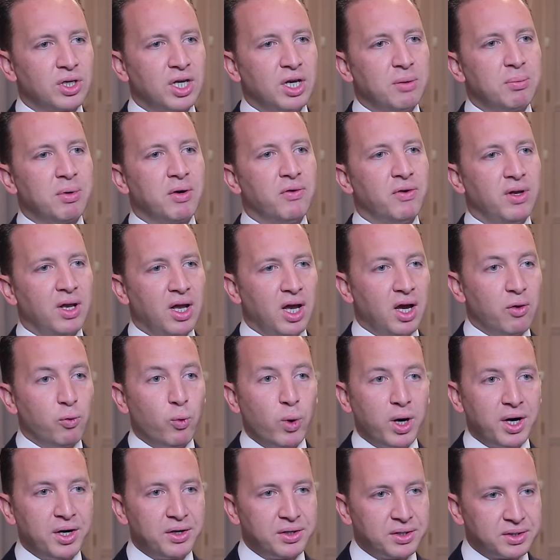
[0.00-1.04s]
keep an
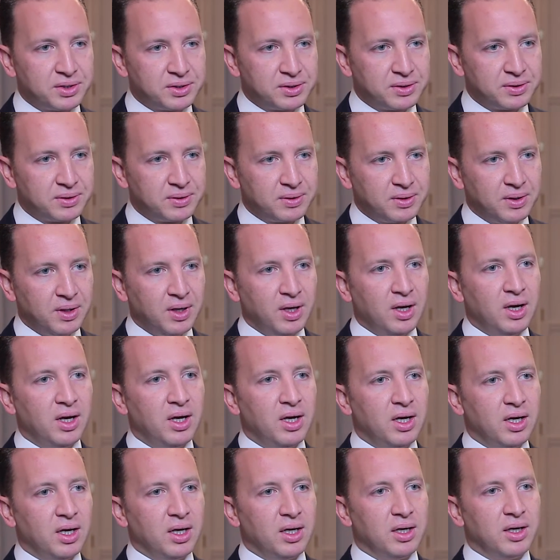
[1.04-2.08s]
awareness
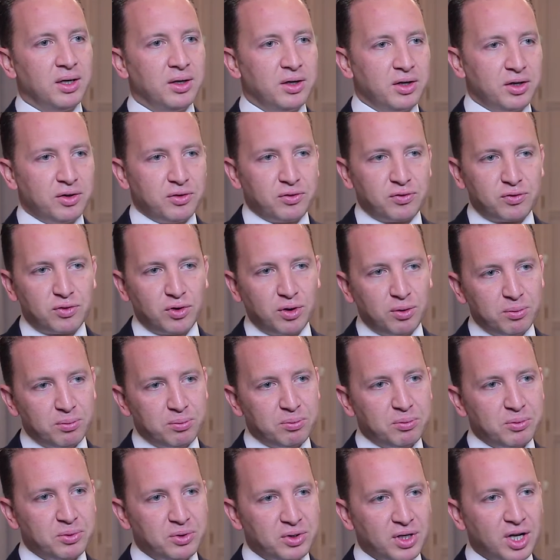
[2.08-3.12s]
uh,
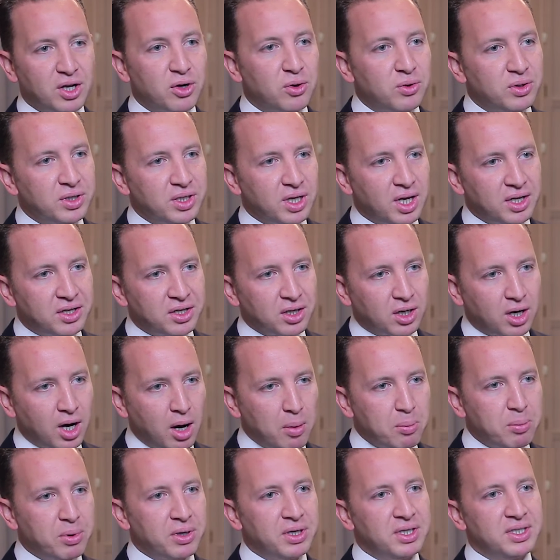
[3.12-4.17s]
from not only at the
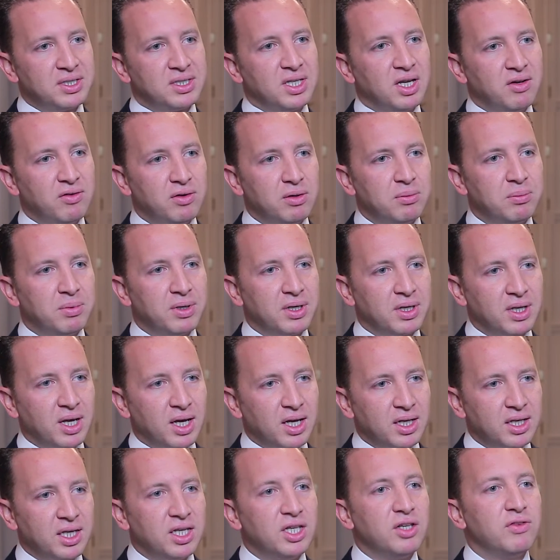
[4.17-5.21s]
company's level but
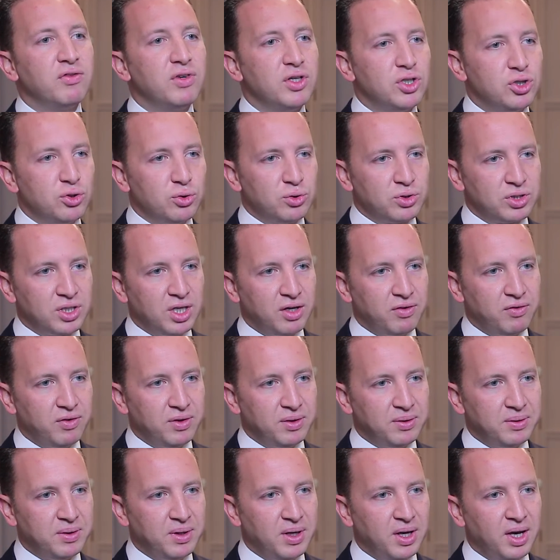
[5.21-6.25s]
at individuals
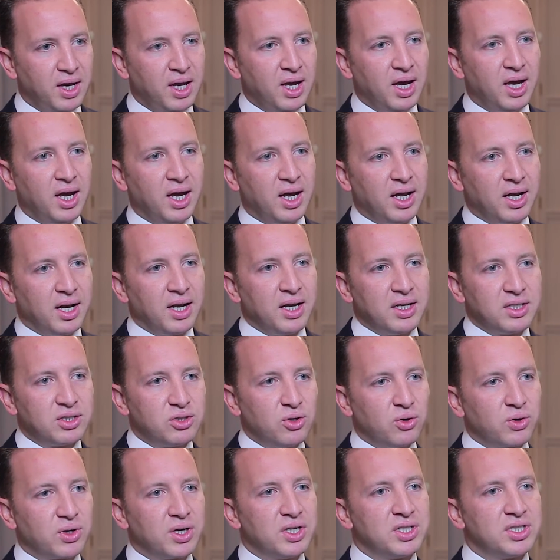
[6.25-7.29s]
level. And as
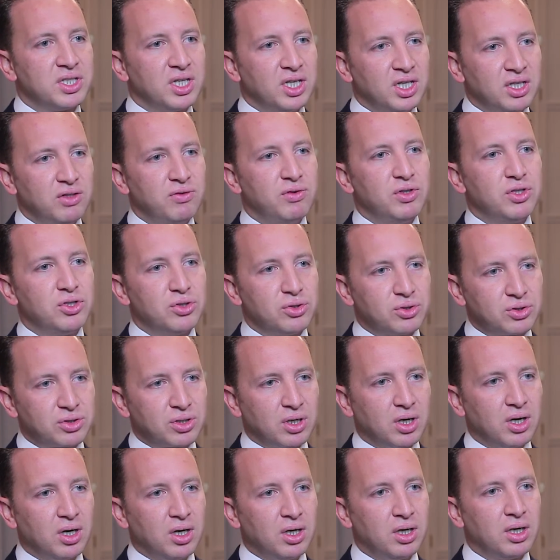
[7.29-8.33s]
long as individuals
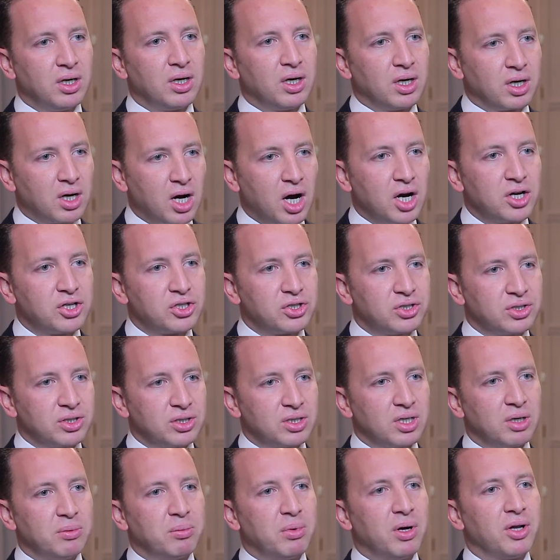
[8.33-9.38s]
are uh,
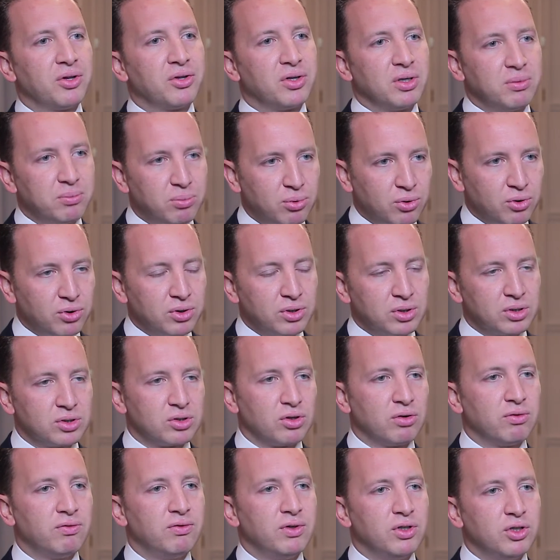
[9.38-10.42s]
conscious about the importance
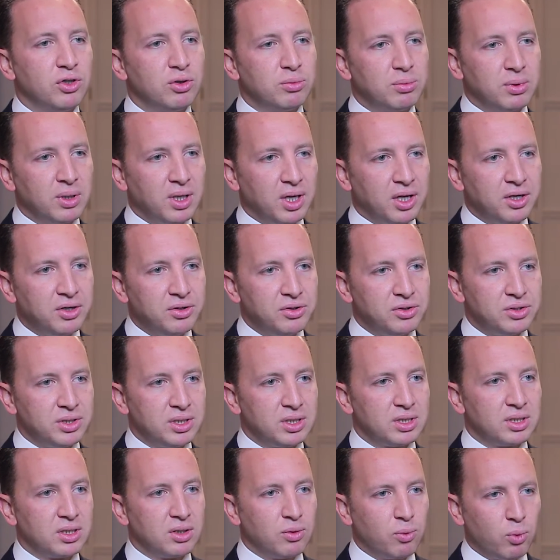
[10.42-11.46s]
of renewable
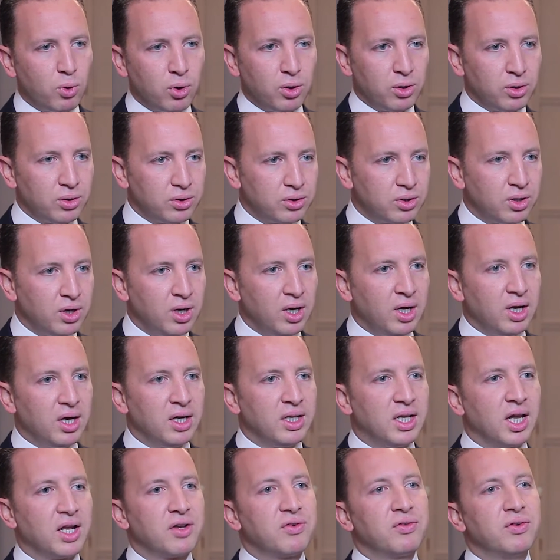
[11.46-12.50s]
energies in the world,
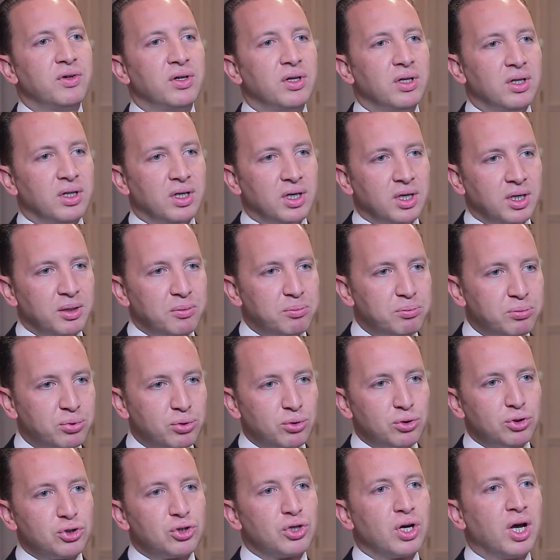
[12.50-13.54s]
that will uh,
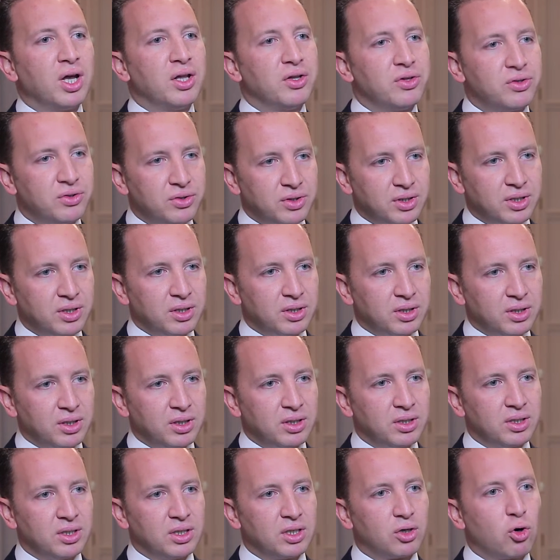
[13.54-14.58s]
push and trigger
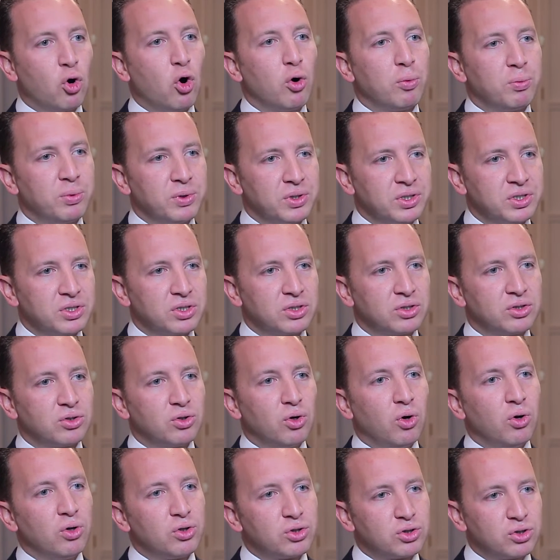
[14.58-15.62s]
the corporates
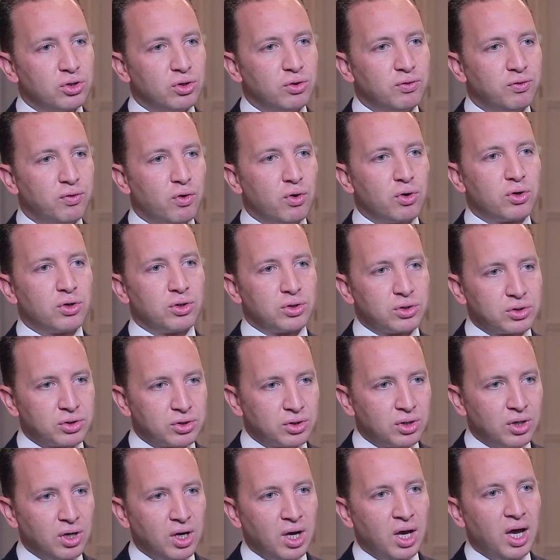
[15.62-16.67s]
to also focus,
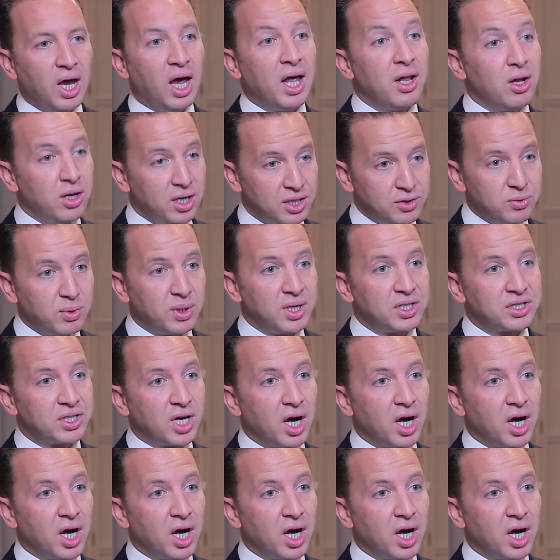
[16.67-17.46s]
and as well as